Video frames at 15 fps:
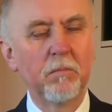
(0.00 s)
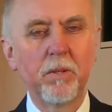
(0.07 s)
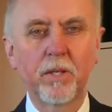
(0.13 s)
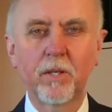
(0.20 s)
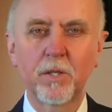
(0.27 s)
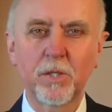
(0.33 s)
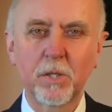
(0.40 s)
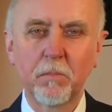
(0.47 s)

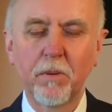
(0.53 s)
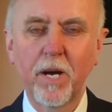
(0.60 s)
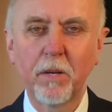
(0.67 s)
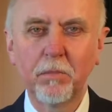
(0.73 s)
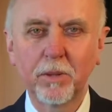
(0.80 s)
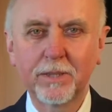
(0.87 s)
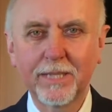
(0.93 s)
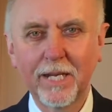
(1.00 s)
Because the
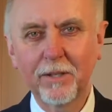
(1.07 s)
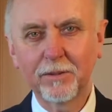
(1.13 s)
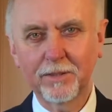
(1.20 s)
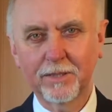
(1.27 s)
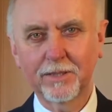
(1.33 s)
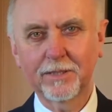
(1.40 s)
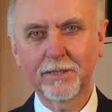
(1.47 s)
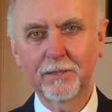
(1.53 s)
Bible
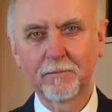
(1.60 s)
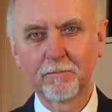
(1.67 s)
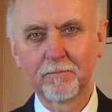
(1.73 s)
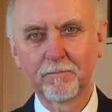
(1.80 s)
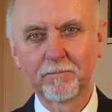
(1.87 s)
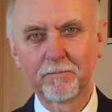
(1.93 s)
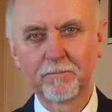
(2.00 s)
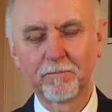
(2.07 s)
tells us
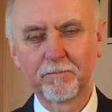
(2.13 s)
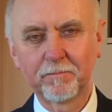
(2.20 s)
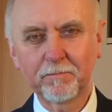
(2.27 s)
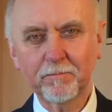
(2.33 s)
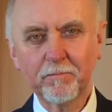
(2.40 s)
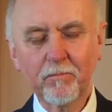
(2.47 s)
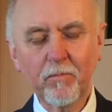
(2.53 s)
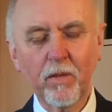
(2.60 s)

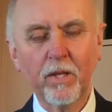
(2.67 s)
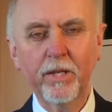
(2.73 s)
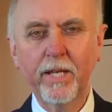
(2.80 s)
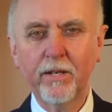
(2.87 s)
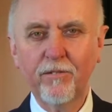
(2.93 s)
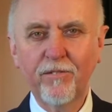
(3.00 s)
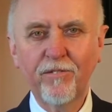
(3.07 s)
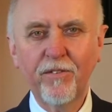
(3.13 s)

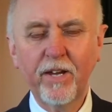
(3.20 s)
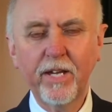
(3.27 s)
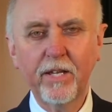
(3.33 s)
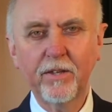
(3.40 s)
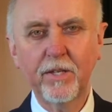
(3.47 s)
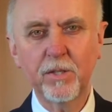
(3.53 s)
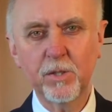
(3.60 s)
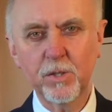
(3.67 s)
that
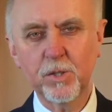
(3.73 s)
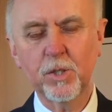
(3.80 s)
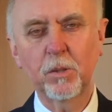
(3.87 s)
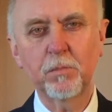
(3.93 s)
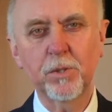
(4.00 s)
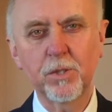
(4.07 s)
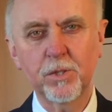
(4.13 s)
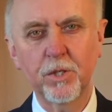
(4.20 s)
faith is the
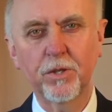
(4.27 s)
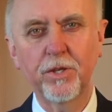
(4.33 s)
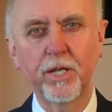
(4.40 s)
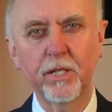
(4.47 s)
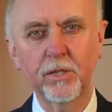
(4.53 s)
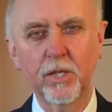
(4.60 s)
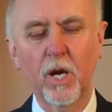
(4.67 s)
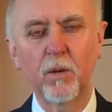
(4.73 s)
substance of
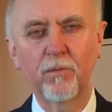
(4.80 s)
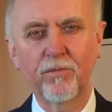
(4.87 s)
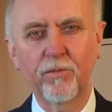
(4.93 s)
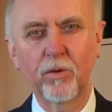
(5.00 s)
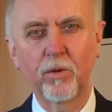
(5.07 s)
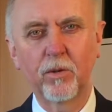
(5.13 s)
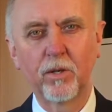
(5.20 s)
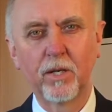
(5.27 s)
things hoped
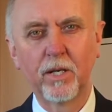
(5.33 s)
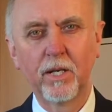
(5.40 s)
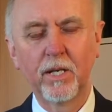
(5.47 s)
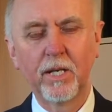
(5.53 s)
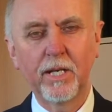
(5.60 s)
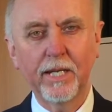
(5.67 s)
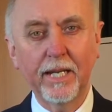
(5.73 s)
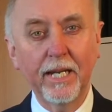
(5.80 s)
for.
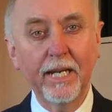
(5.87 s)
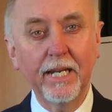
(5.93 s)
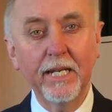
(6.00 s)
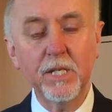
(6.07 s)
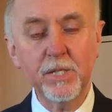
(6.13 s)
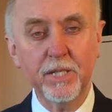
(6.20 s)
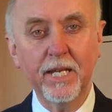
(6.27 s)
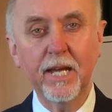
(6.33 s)
It
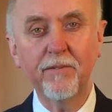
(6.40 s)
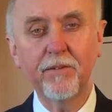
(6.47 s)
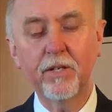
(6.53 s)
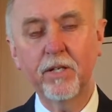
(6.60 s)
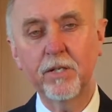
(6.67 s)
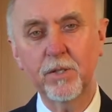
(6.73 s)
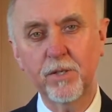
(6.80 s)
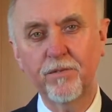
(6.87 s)
is the
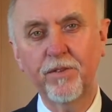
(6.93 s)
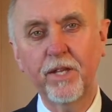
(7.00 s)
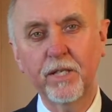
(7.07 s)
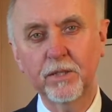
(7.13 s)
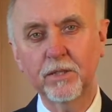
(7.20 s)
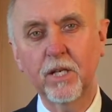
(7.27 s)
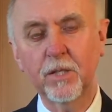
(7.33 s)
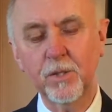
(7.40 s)
evidence of
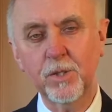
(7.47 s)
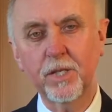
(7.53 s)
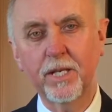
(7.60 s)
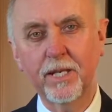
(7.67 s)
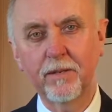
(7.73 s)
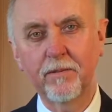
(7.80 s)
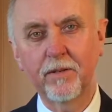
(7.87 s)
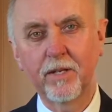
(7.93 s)
things not
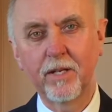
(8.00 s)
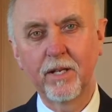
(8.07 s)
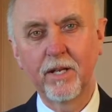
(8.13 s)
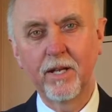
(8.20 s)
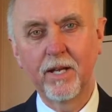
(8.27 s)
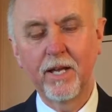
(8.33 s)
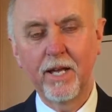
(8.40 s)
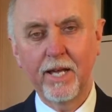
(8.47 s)
seen.
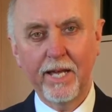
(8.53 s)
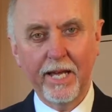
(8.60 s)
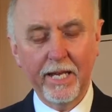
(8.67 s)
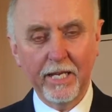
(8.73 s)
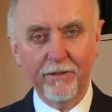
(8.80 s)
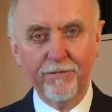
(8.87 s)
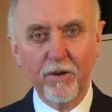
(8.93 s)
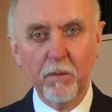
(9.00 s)

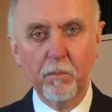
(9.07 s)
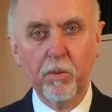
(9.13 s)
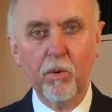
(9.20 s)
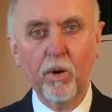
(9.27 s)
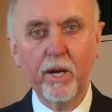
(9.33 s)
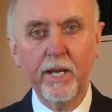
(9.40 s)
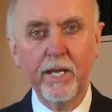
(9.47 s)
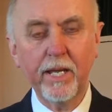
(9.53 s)
And if I
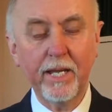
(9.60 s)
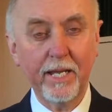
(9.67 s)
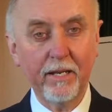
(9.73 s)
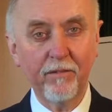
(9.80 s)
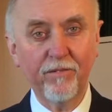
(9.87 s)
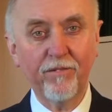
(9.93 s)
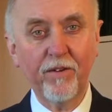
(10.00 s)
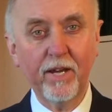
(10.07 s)
pray
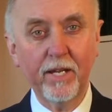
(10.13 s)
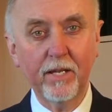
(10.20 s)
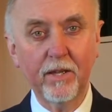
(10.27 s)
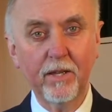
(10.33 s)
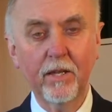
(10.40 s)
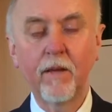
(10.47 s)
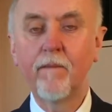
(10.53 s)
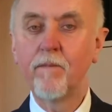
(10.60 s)
in
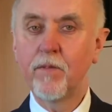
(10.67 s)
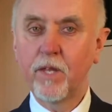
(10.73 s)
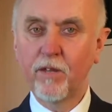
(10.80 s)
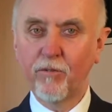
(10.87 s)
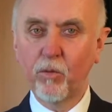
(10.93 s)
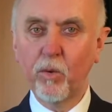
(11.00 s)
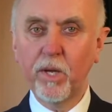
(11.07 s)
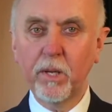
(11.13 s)
faith,
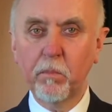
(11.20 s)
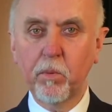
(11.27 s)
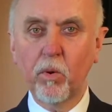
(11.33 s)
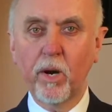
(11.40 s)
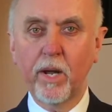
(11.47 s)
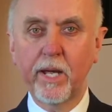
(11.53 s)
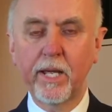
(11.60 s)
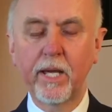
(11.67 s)
if we
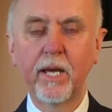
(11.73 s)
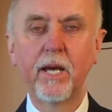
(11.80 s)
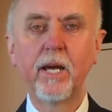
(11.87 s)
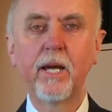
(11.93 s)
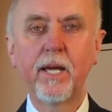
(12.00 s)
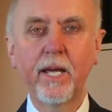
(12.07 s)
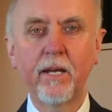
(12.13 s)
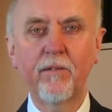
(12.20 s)
pray
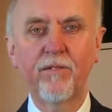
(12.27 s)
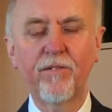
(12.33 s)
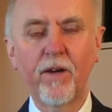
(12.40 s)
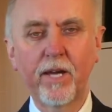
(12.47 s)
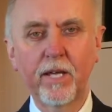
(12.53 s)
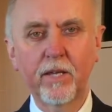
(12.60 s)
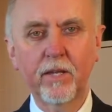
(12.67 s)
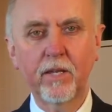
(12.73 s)
in
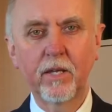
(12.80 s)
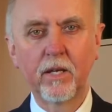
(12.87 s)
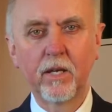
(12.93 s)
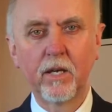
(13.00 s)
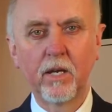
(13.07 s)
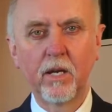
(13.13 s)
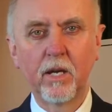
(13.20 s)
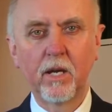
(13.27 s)
faith,
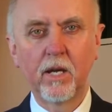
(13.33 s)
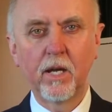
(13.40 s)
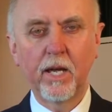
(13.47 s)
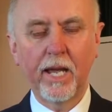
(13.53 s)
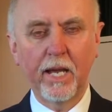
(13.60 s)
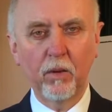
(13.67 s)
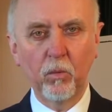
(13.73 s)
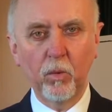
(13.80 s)

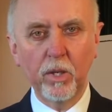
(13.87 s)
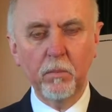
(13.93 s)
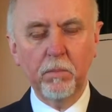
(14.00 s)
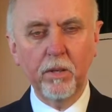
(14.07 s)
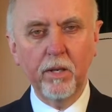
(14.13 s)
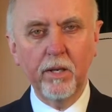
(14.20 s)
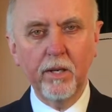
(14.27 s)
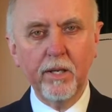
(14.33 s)
and we
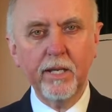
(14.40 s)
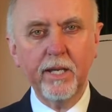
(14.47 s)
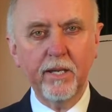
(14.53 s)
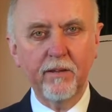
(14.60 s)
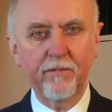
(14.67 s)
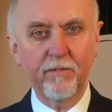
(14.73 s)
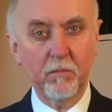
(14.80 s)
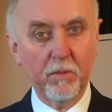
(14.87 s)

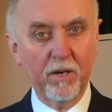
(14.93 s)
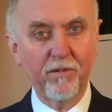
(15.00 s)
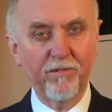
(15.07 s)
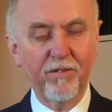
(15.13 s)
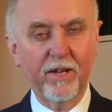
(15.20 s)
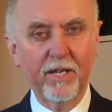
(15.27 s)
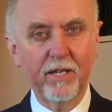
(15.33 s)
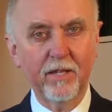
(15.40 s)
believe by
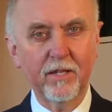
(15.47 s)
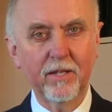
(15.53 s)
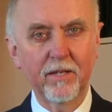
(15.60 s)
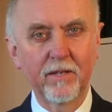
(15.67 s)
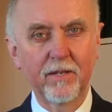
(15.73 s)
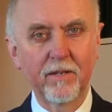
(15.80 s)
faith,